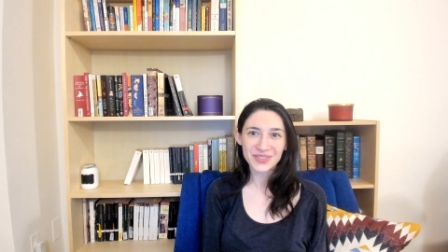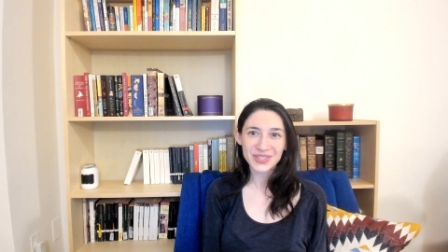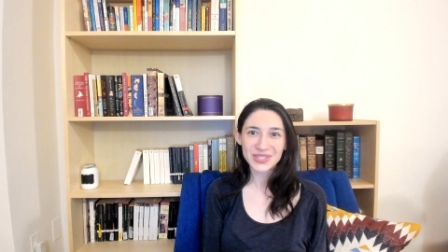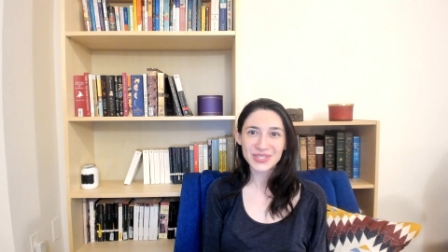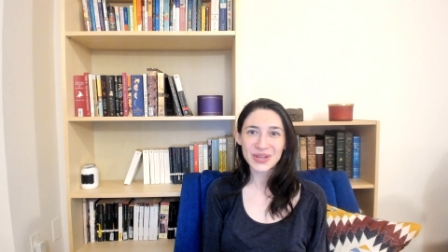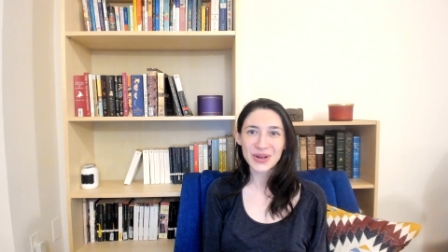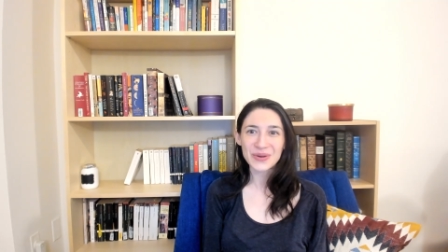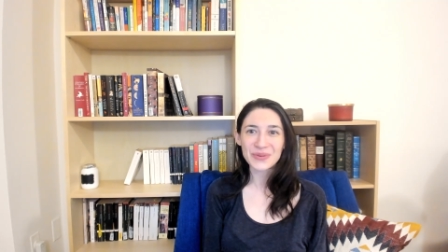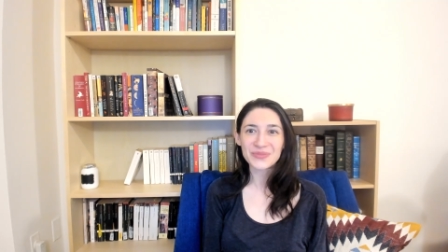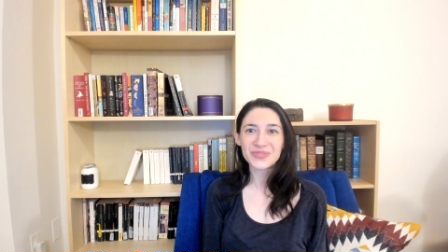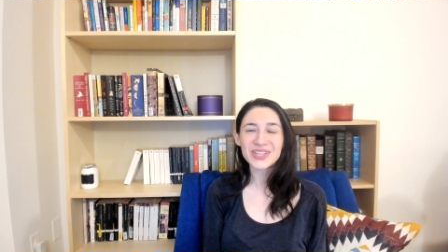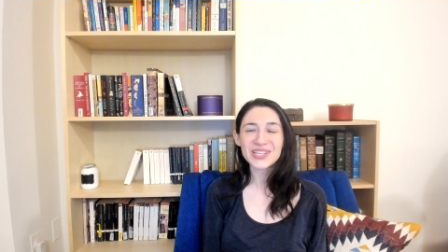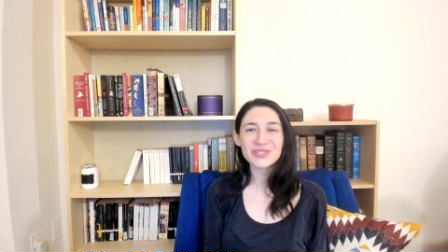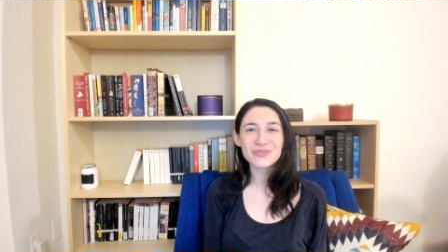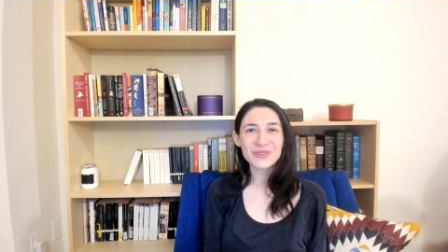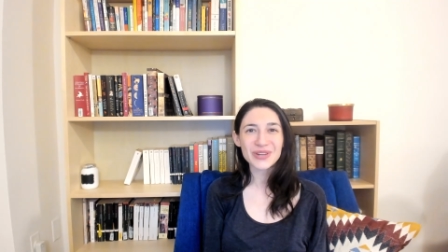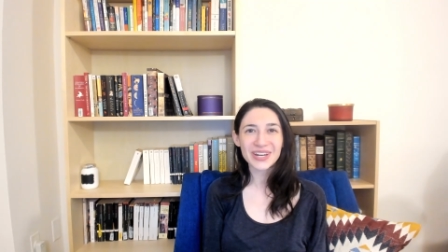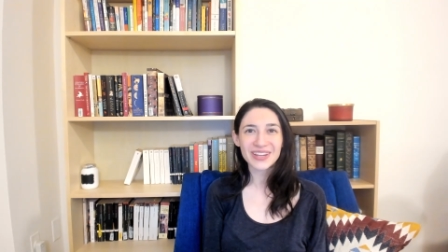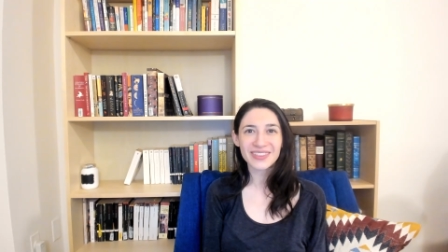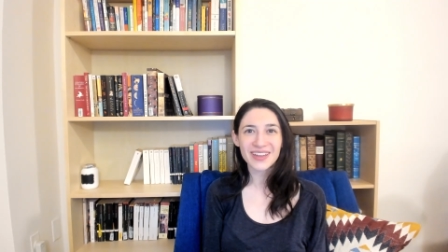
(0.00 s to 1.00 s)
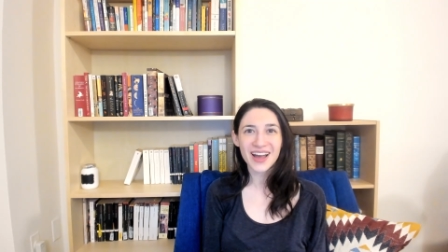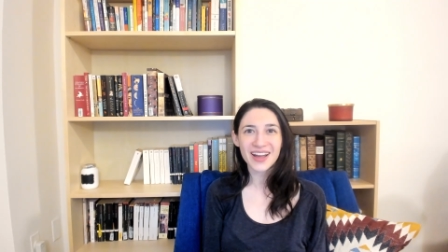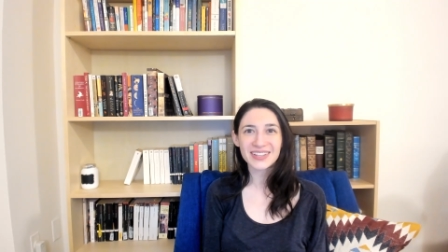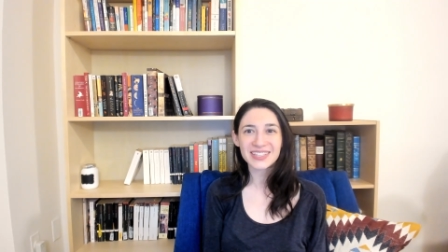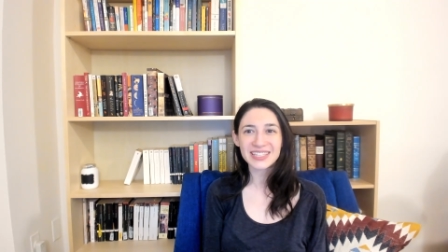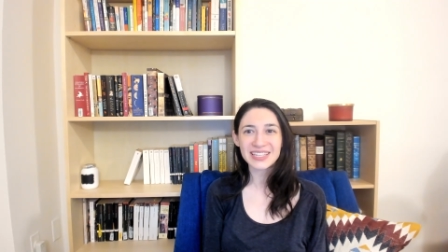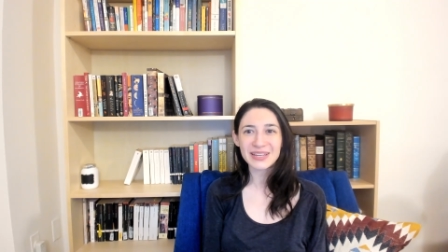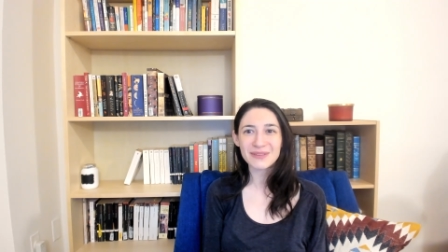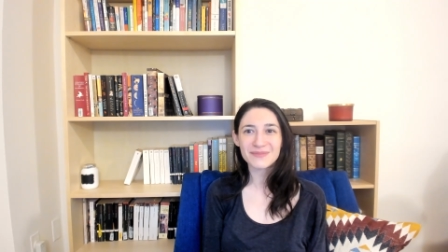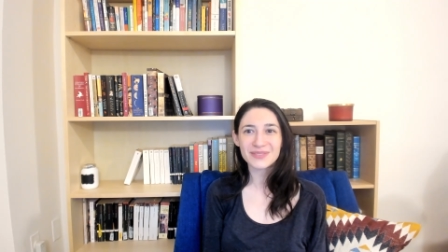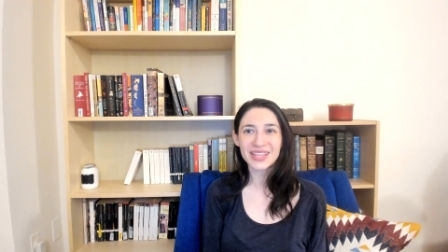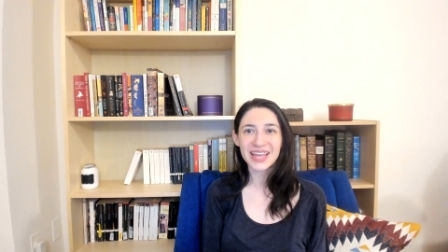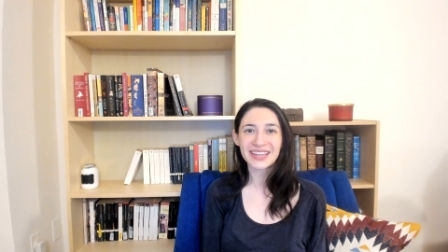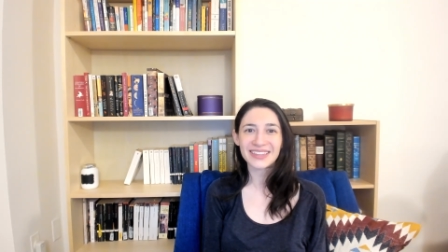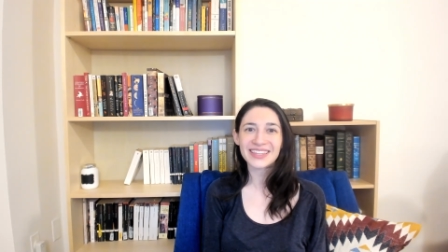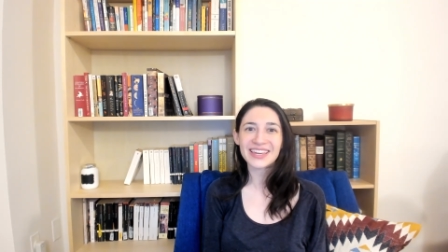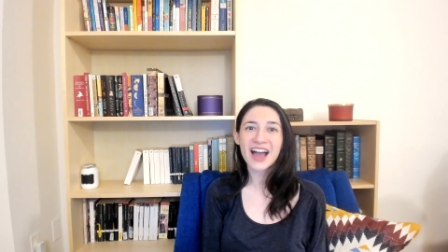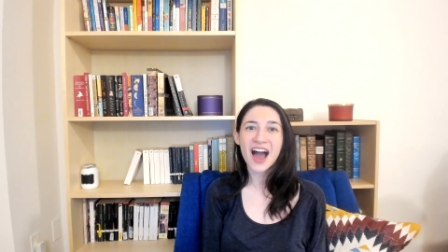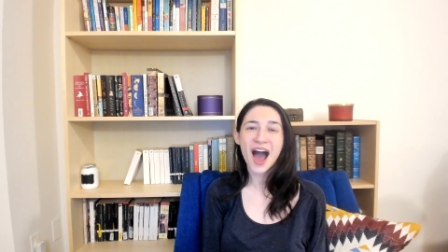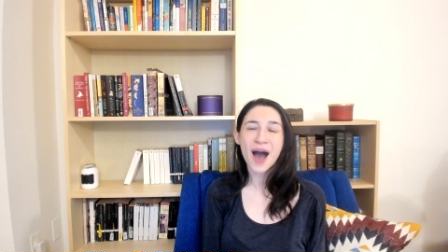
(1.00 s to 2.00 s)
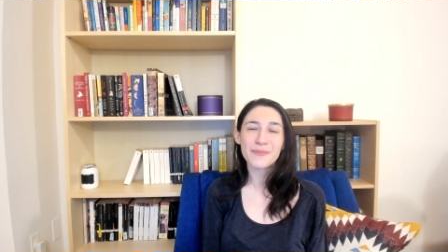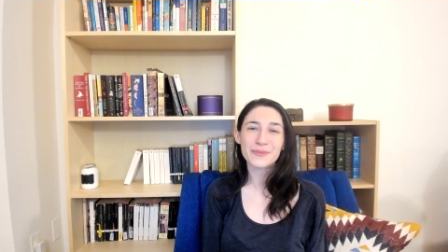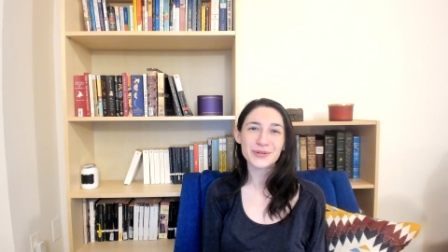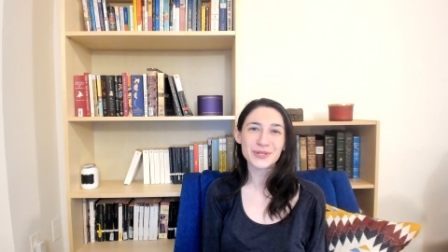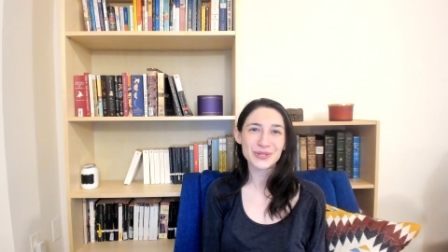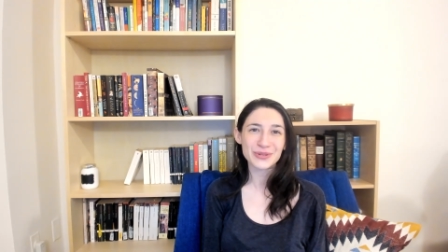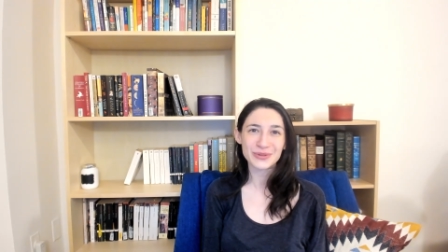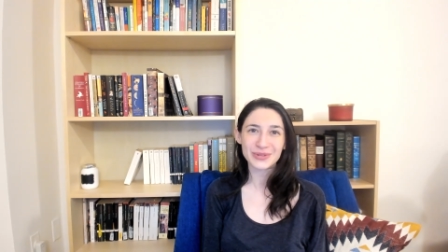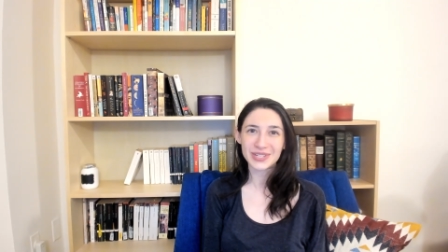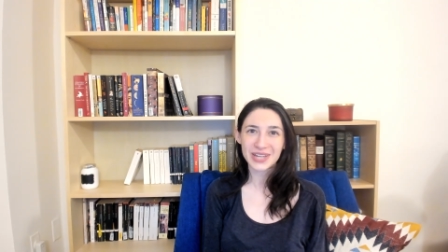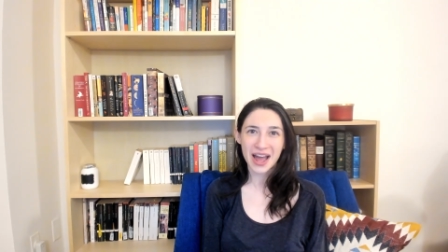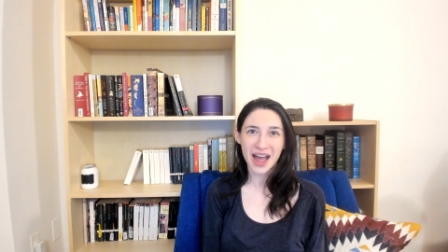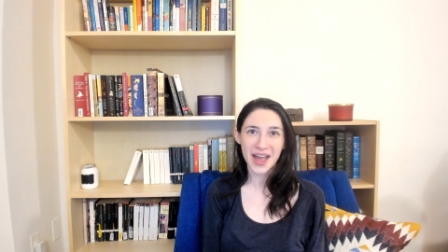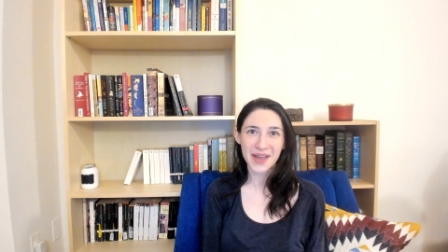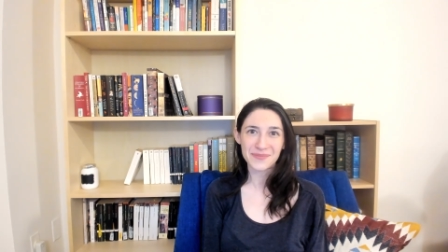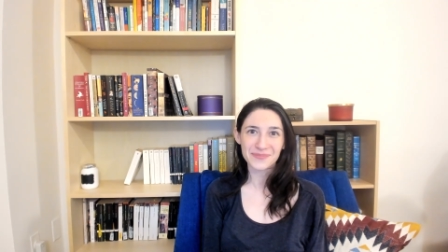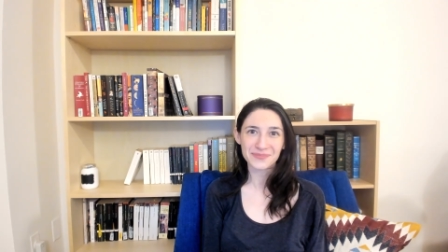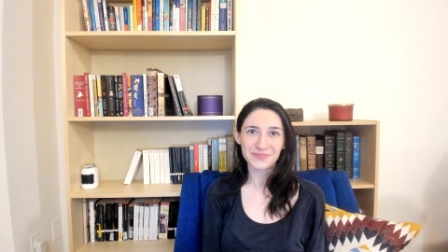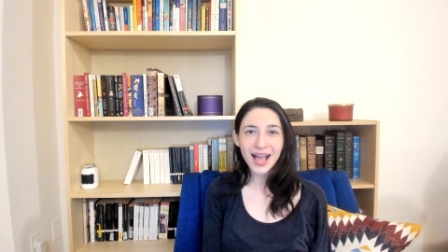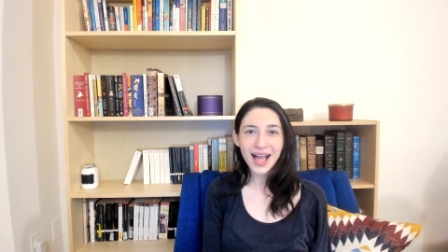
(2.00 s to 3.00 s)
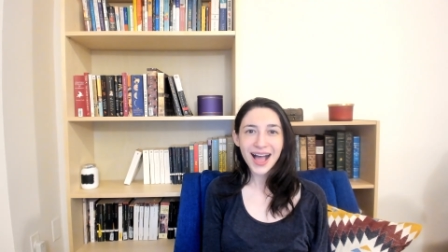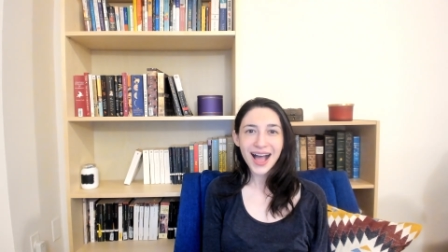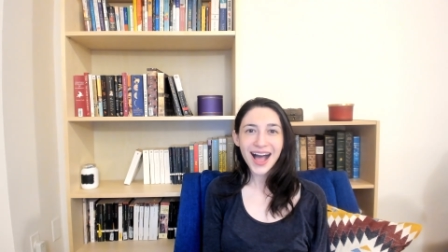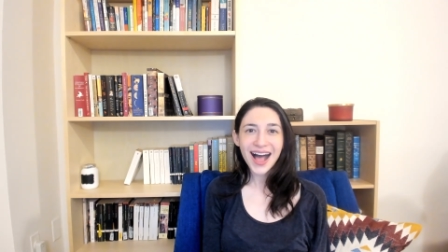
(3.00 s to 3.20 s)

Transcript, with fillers: so this readathon seems like the opportune time.